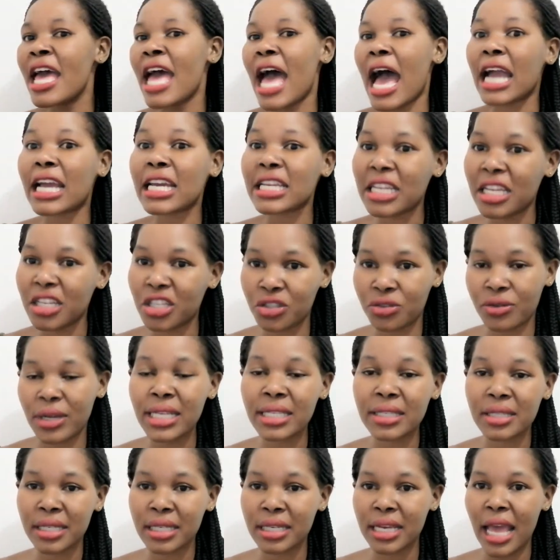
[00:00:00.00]
I can
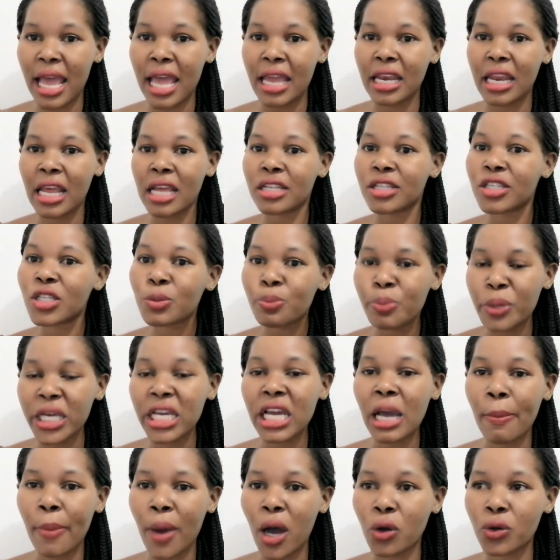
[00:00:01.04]
address it and speak
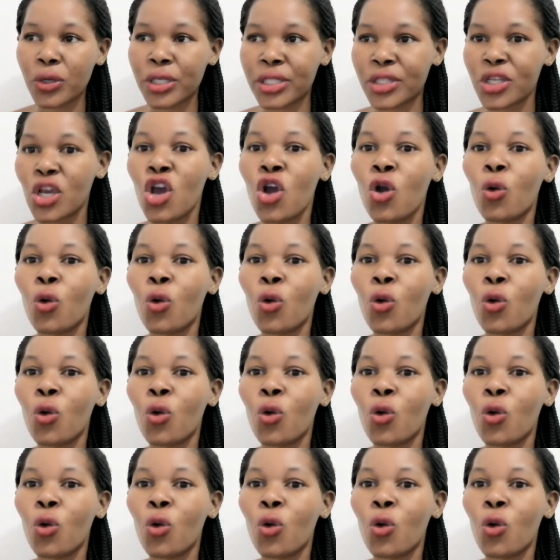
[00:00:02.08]
about it